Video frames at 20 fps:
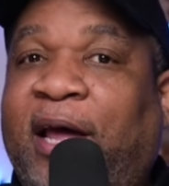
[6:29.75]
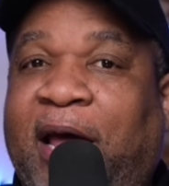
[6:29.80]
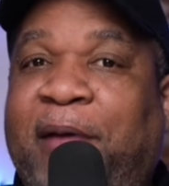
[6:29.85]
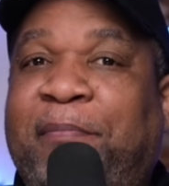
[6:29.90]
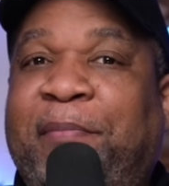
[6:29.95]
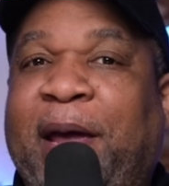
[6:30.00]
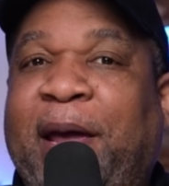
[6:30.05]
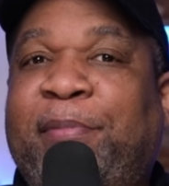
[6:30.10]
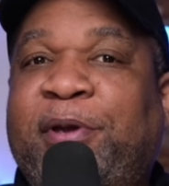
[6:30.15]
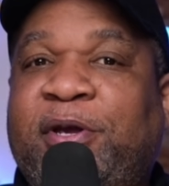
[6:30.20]

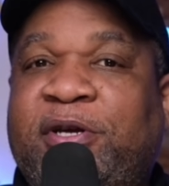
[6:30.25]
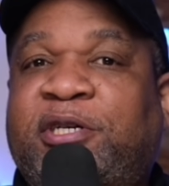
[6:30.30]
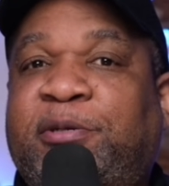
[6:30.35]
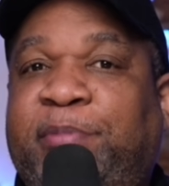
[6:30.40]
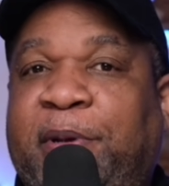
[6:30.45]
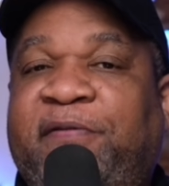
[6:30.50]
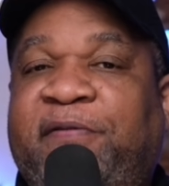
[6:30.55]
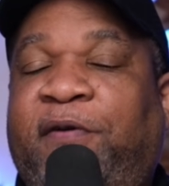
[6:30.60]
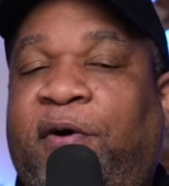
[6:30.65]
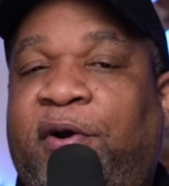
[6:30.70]
And maybe you
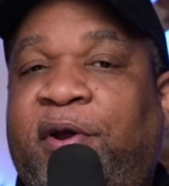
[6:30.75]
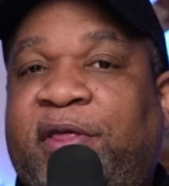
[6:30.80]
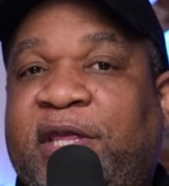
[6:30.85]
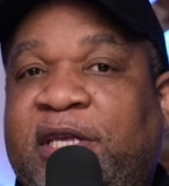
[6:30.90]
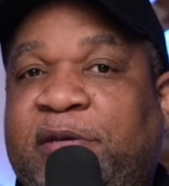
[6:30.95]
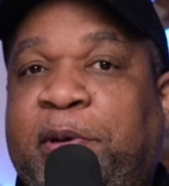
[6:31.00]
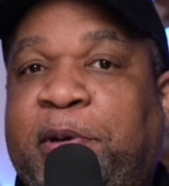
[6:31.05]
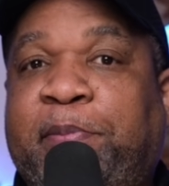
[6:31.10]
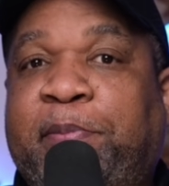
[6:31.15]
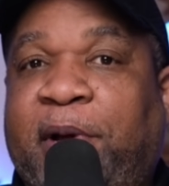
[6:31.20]
should be voting
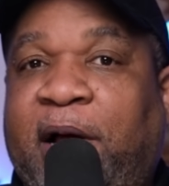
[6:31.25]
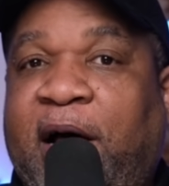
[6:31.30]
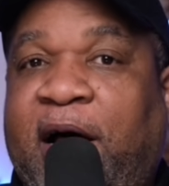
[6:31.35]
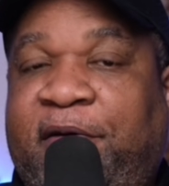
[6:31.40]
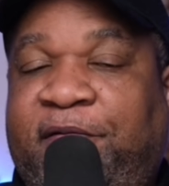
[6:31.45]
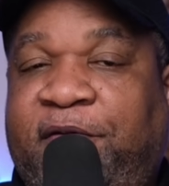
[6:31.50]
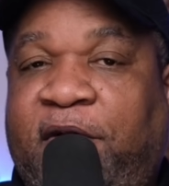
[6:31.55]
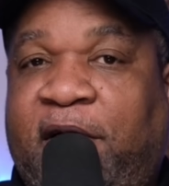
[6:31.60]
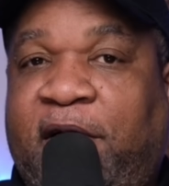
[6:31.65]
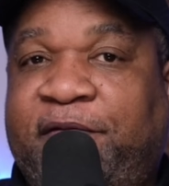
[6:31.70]
these people out
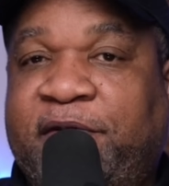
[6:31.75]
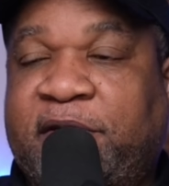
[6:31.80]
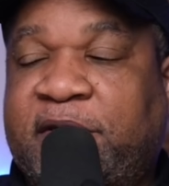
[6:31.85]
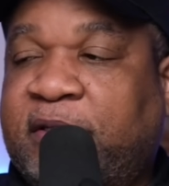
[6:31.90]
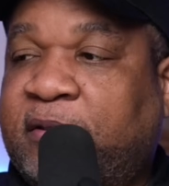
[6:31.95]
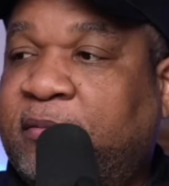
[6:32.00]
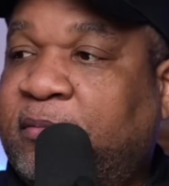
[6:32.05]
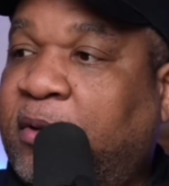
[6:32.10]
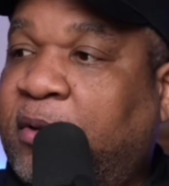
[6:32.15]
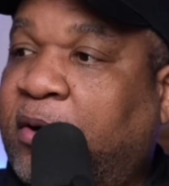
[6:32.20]
of office.
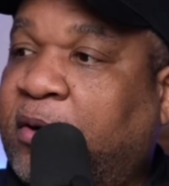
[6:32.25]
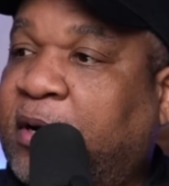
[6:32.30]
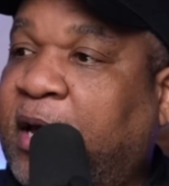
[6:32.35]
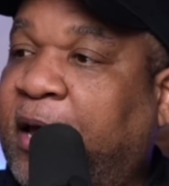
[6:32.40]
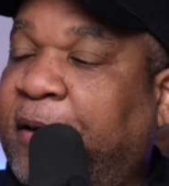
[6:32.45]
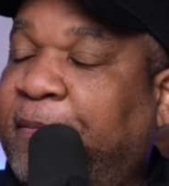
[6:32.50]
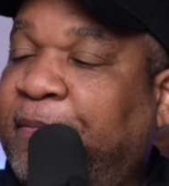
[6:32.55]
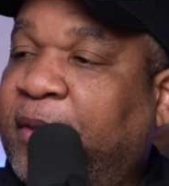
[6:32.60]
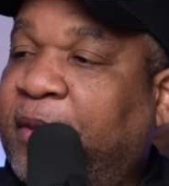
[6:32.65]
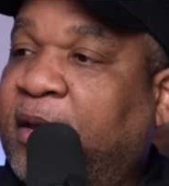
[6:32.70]

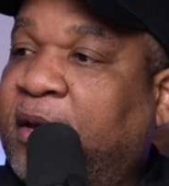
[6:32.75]
Okay.